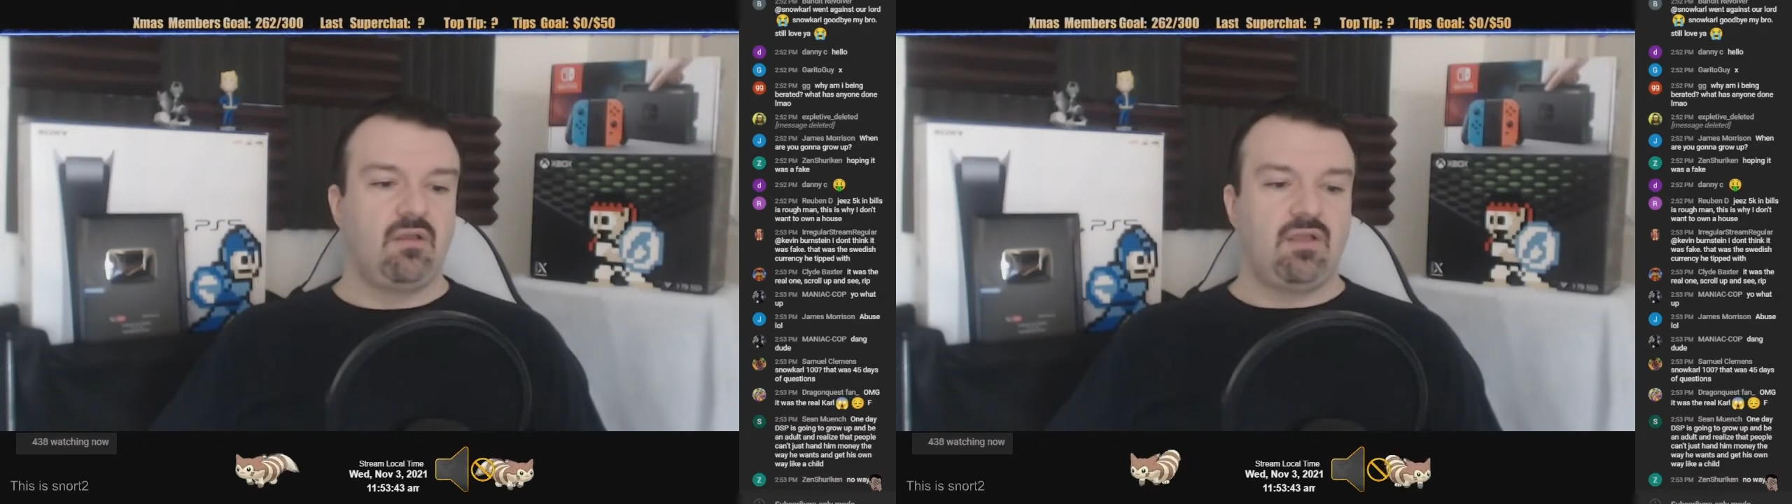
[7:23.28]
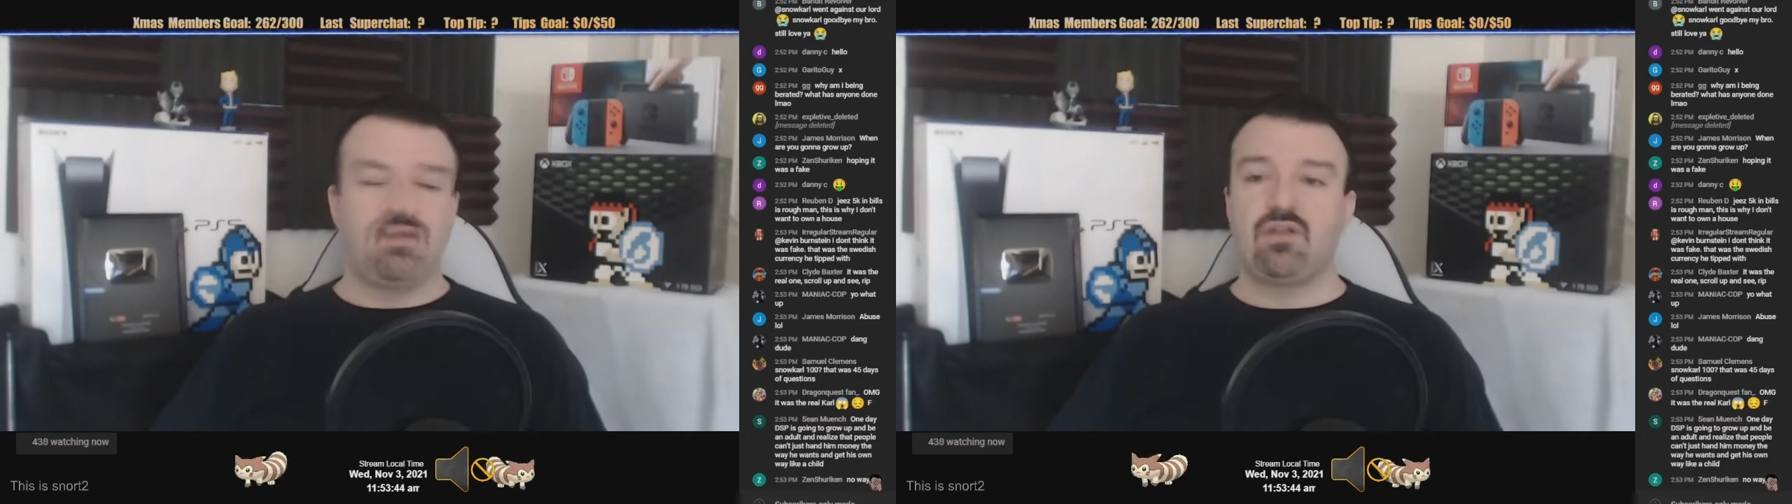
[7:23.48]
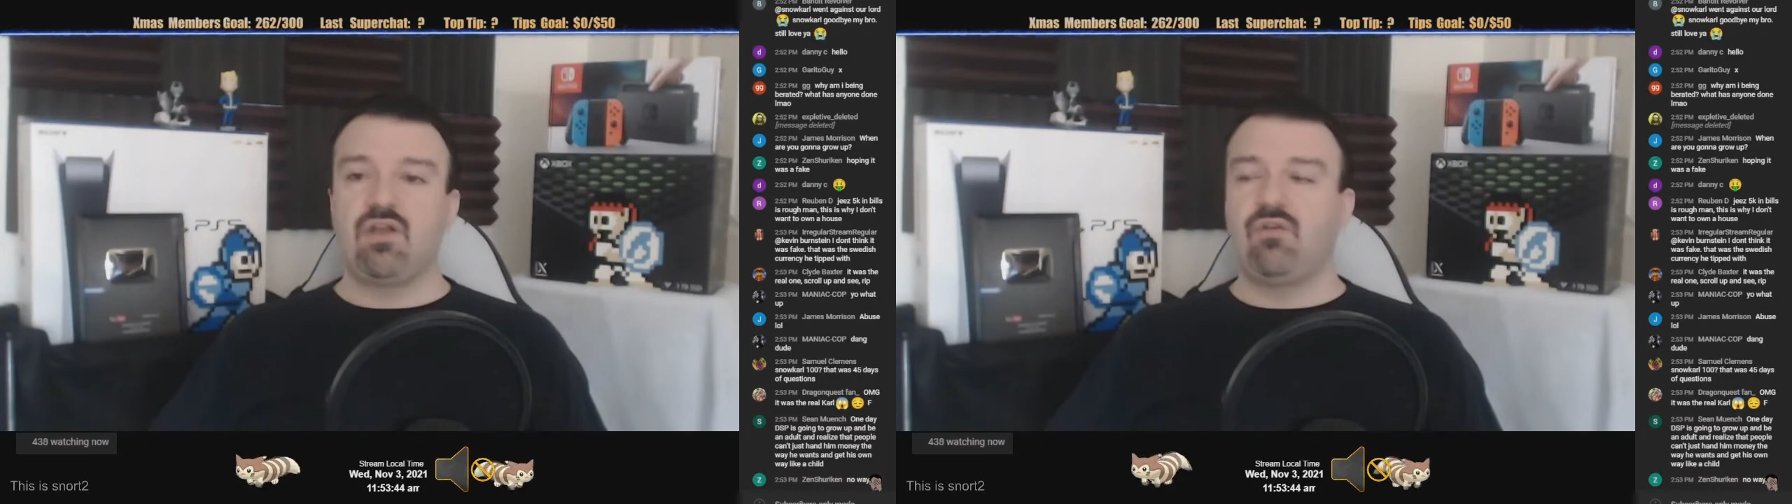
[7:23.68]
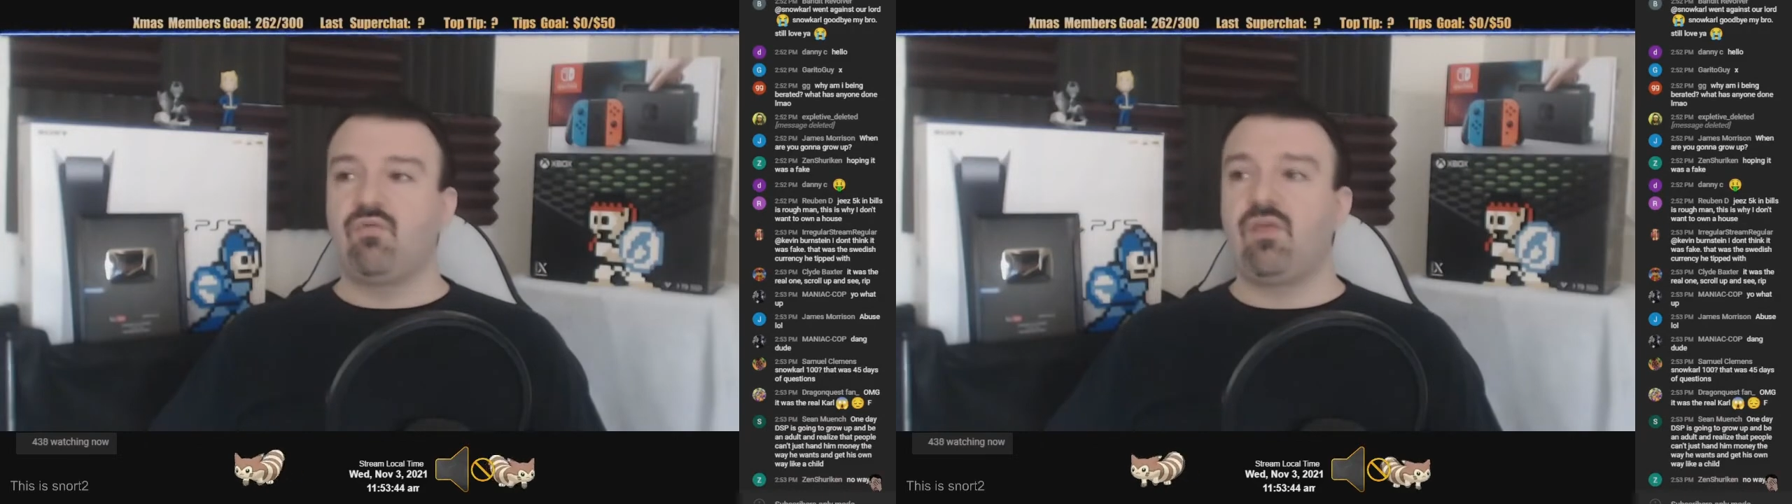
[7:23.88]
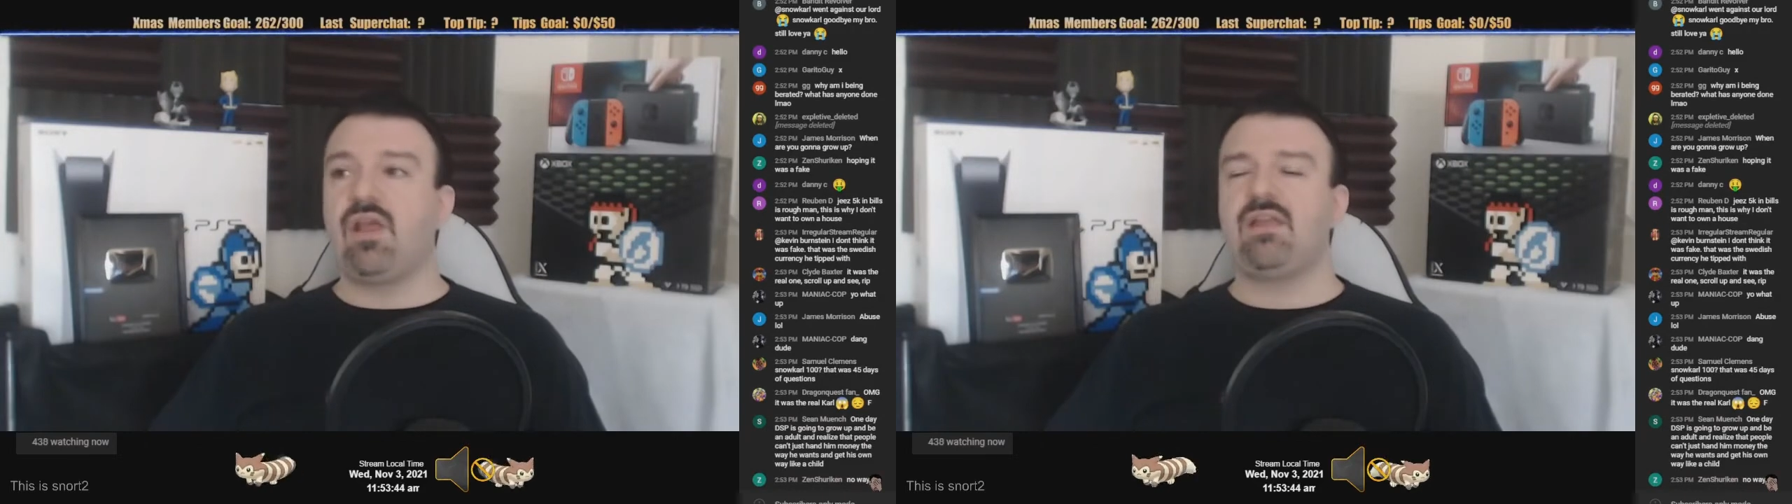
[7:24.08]
in a
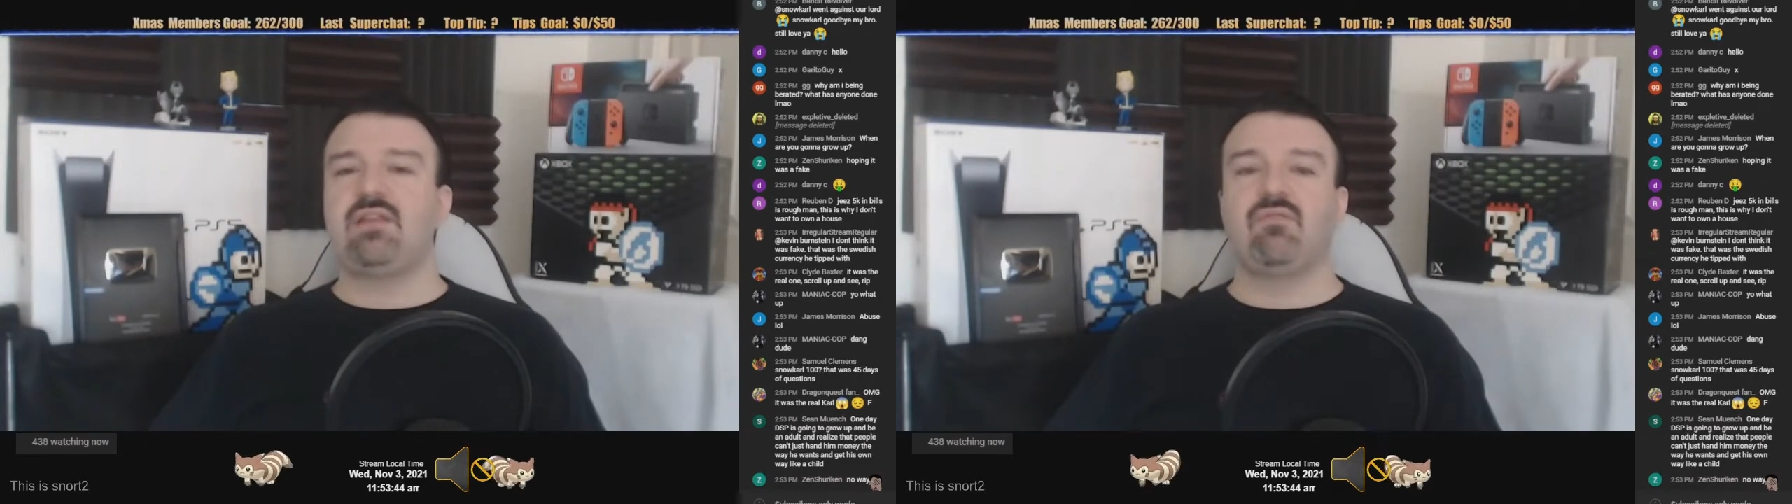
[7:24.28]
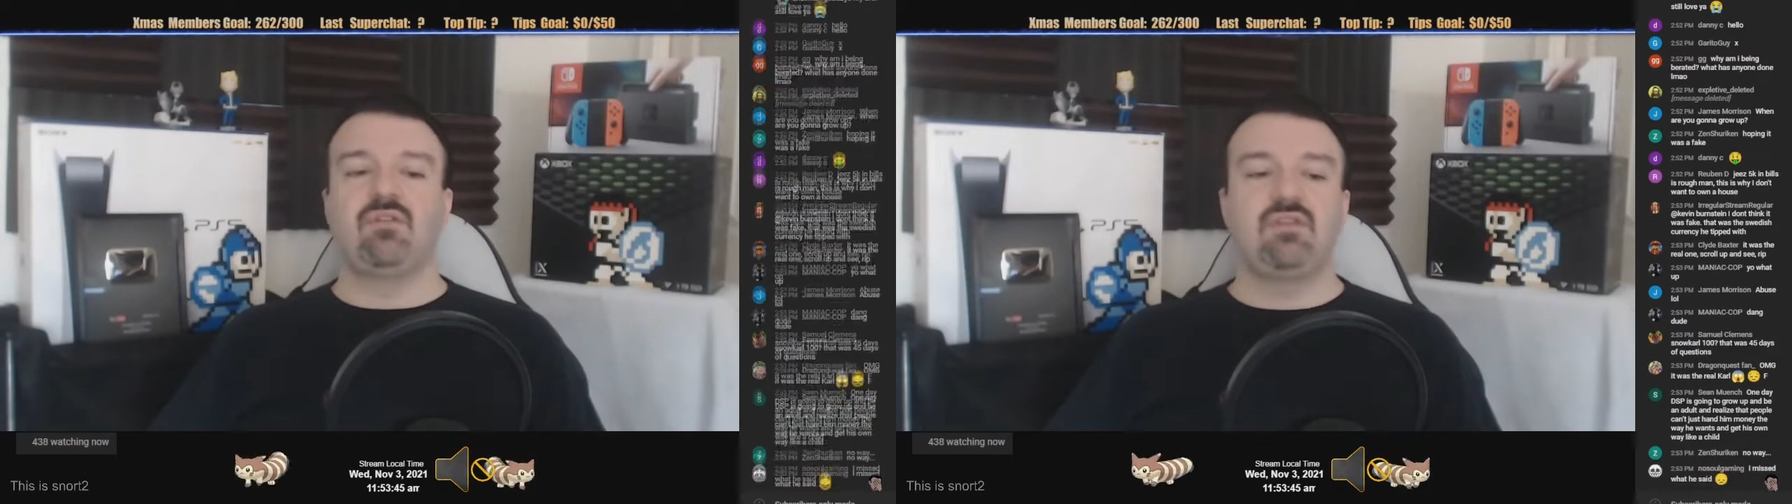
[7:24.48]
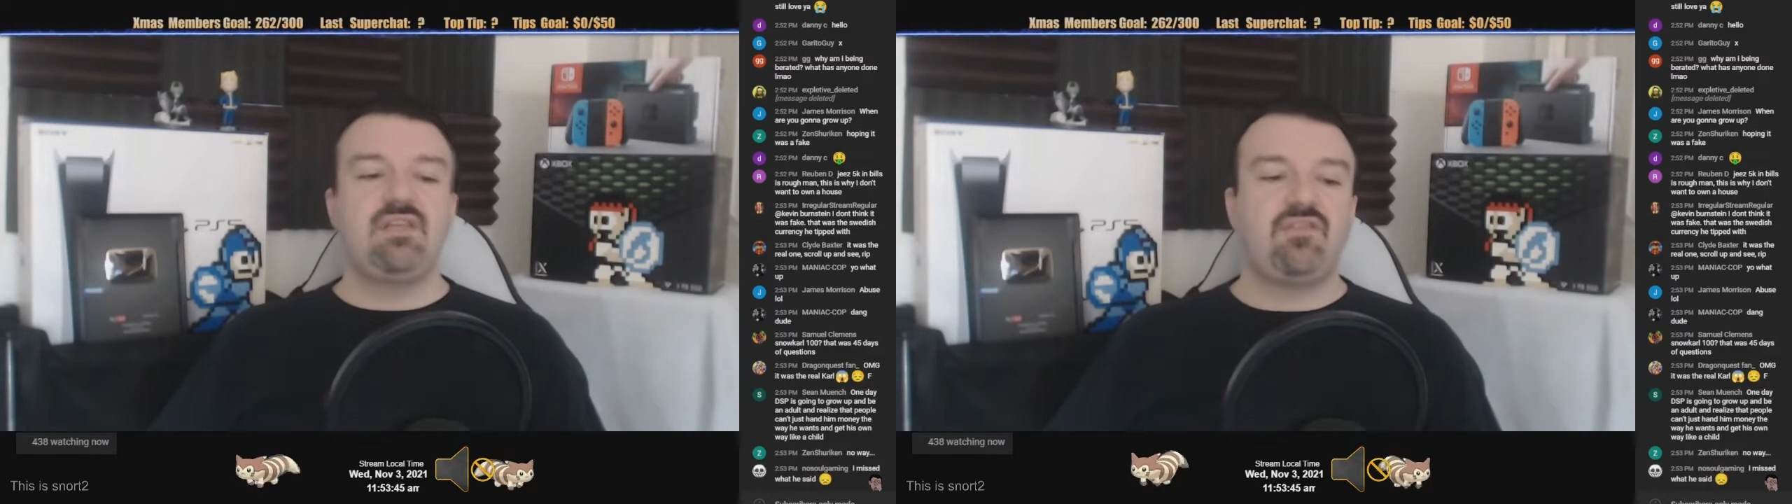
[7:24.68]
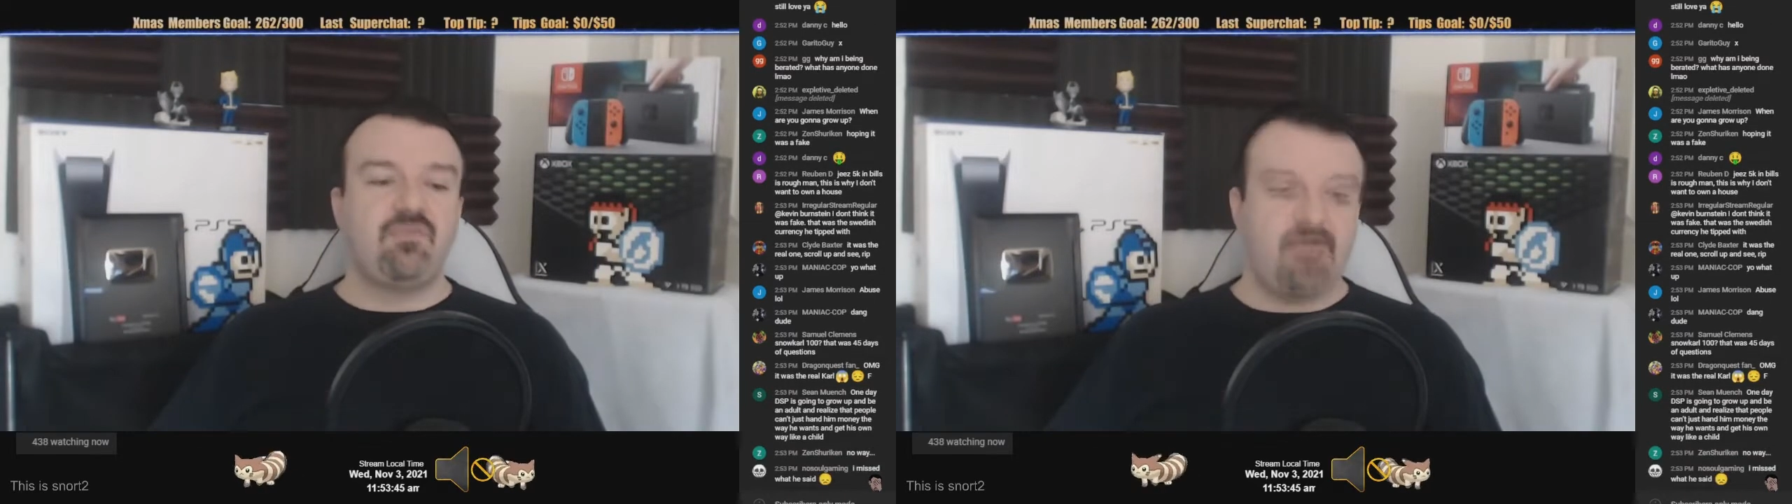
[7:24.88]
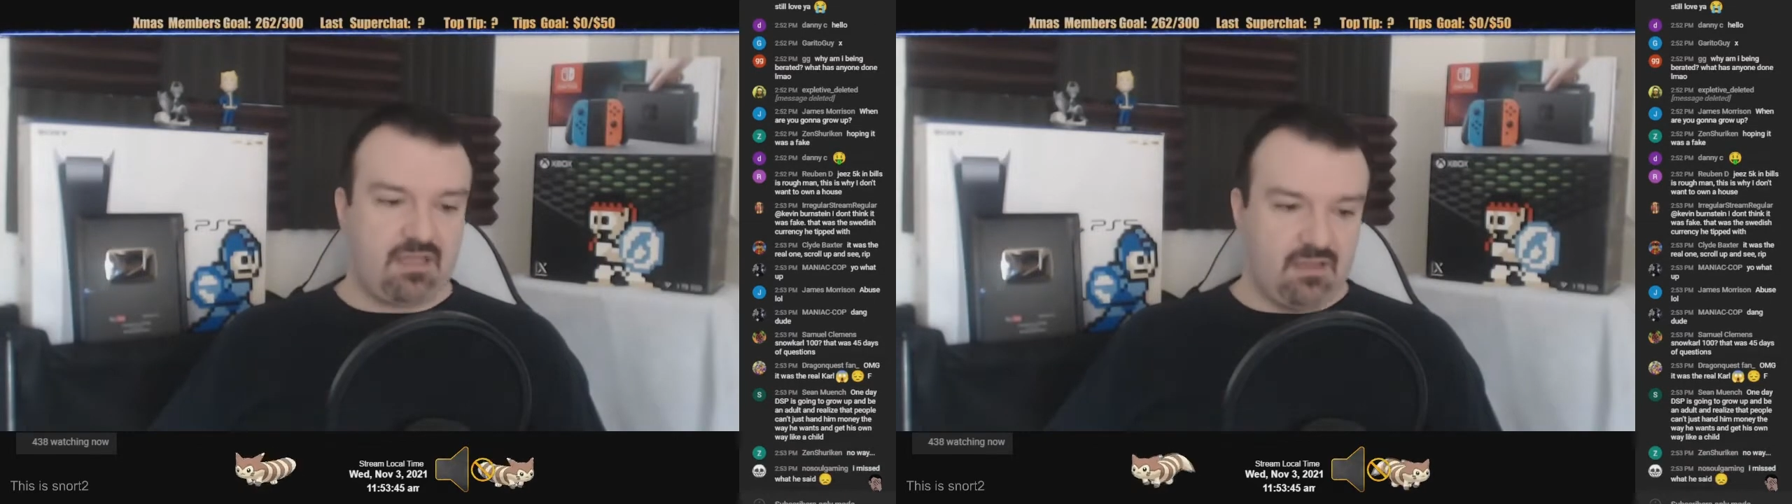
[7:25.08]
way, they release
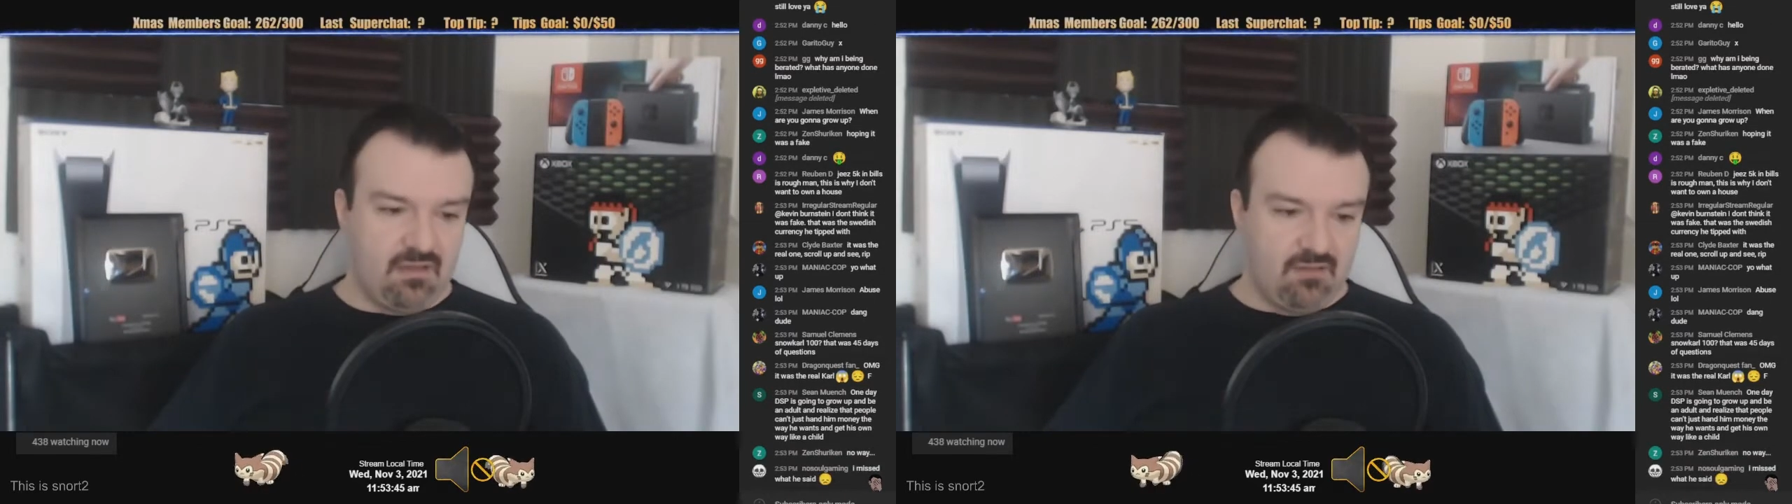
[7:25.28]
me